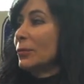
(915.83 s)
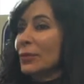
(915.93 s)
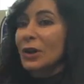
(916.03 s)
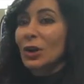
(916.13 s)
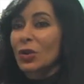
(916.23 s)

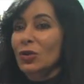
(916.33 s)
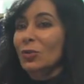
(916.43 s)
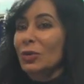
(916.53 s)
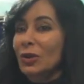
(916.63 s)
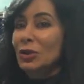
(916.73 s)
You know,
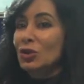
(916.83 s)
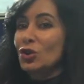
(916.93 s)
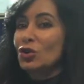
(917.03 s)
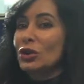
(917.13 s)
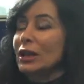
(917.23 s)
it's
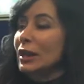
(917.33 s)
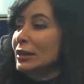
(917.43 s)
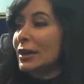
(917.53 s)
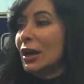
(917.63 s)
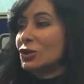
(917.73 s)
usually like
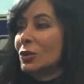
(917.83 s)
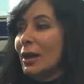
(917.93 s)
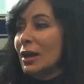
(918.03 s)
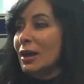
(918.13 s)
attached to my